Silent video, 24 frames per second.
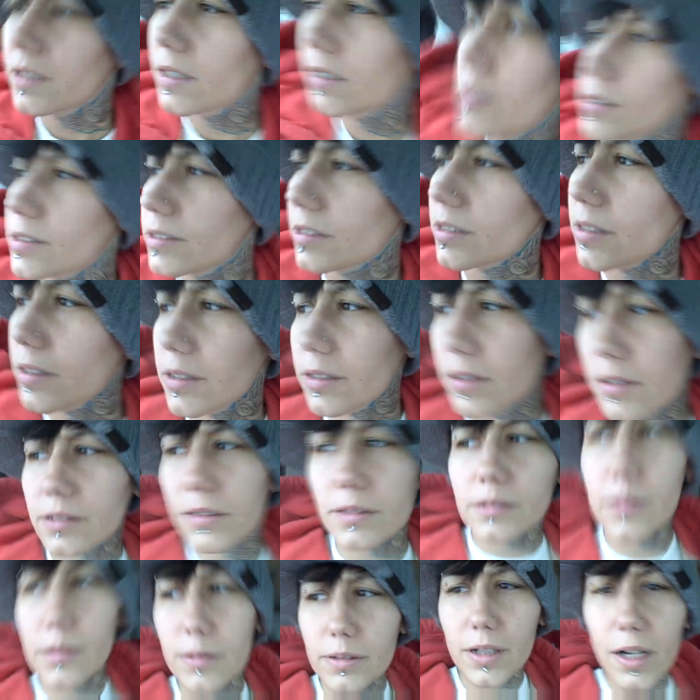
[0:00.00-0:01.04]
So we're
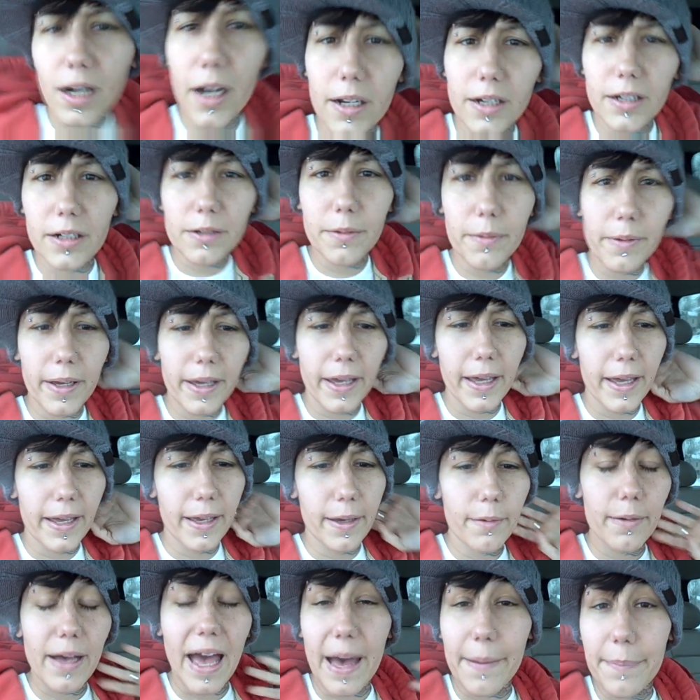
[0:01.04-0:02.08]
on our way.
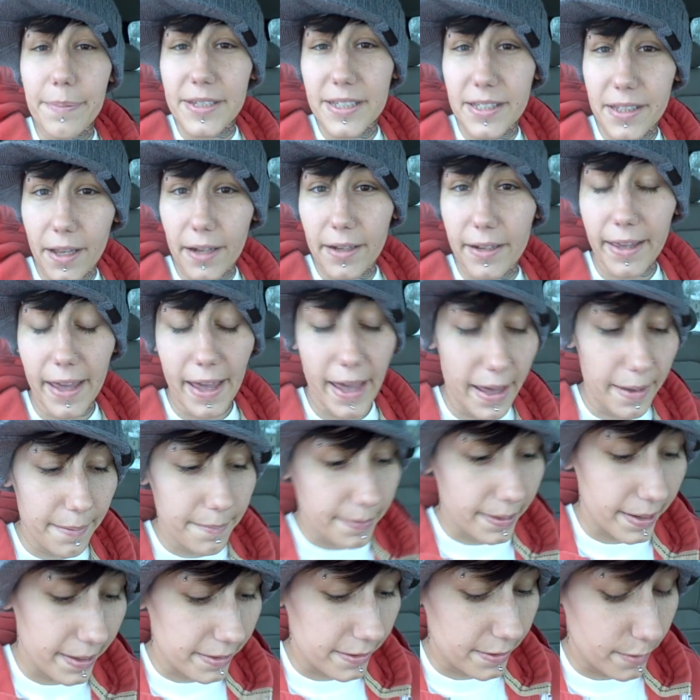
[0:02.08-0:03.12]
Happy Sunday,
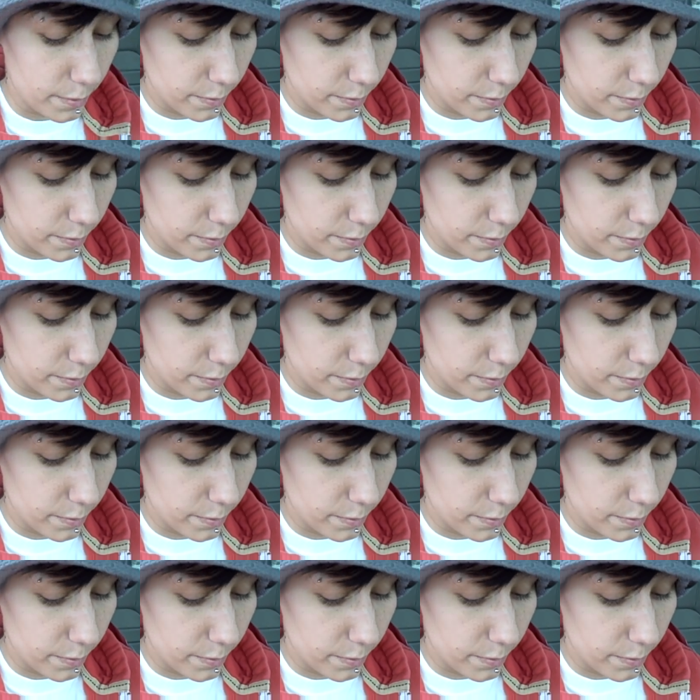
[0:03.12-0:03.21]
by the